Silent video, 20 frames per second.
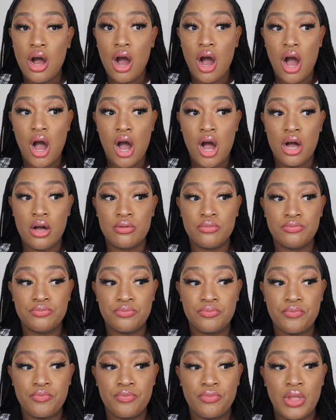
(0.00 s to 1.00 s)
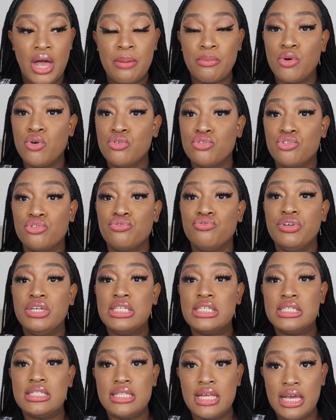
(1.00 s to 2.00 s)
I'm going to
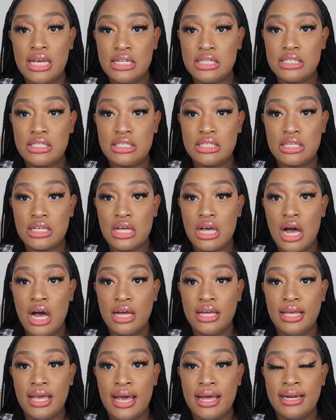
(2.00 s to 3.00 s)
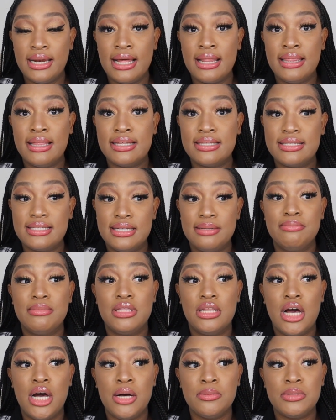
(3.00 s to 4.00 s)
restate again the
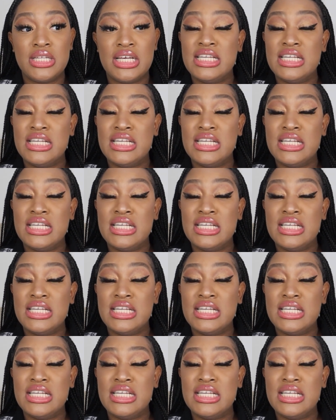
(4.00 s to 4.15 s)
symptoms,